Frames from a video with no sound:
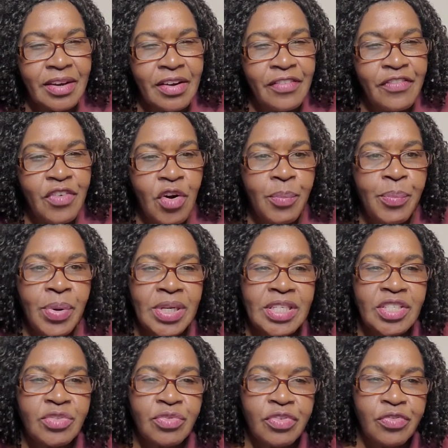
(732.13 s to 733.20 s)
for
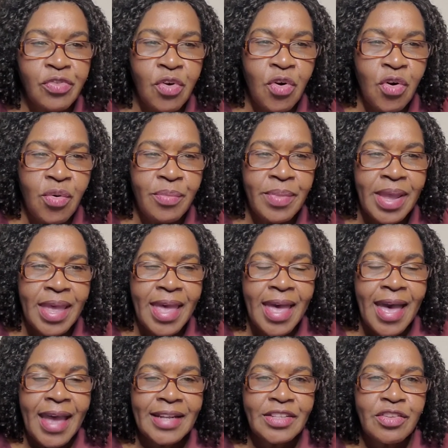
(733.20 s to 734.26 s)
police reform
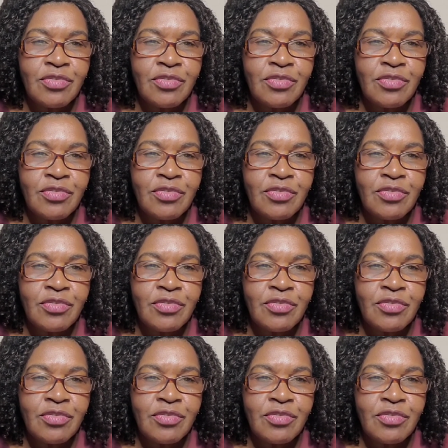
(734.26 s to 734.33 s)
and the